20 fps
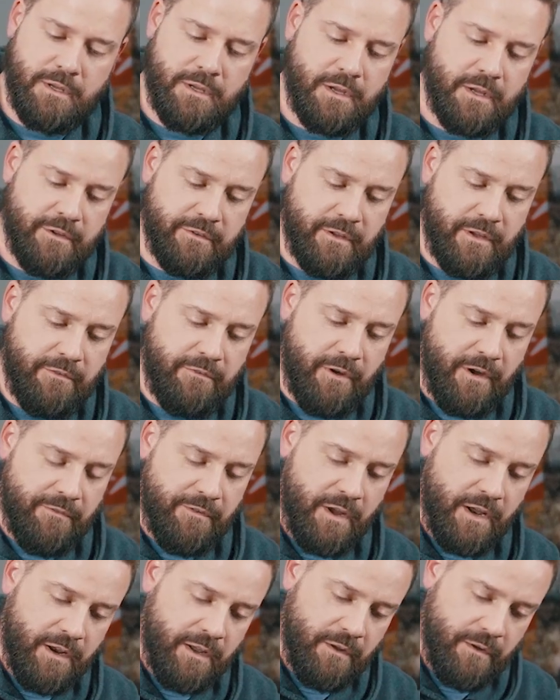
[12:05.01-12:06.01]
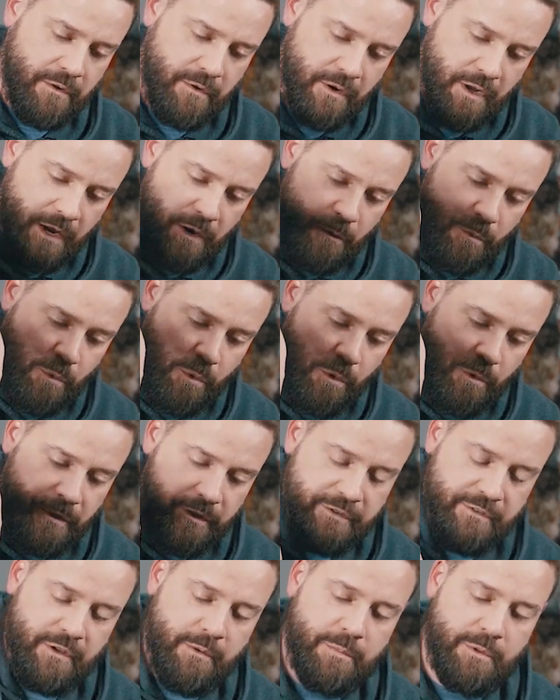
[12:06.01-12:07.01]
because I've got to kind of roll
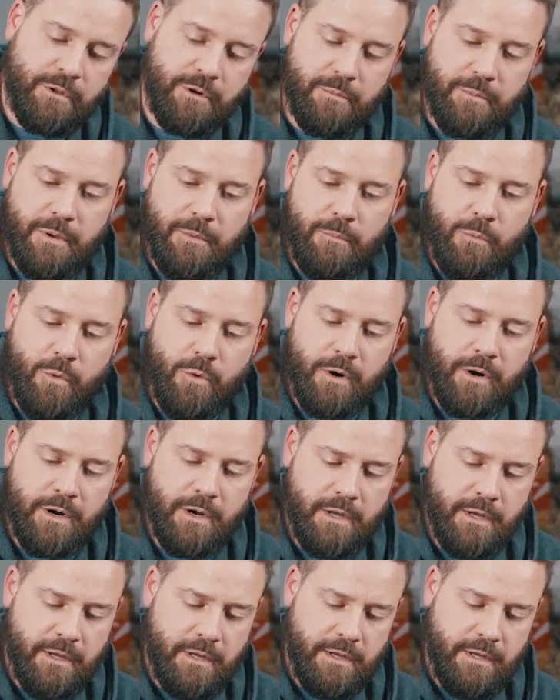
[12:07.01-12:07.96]
this up a little bit more.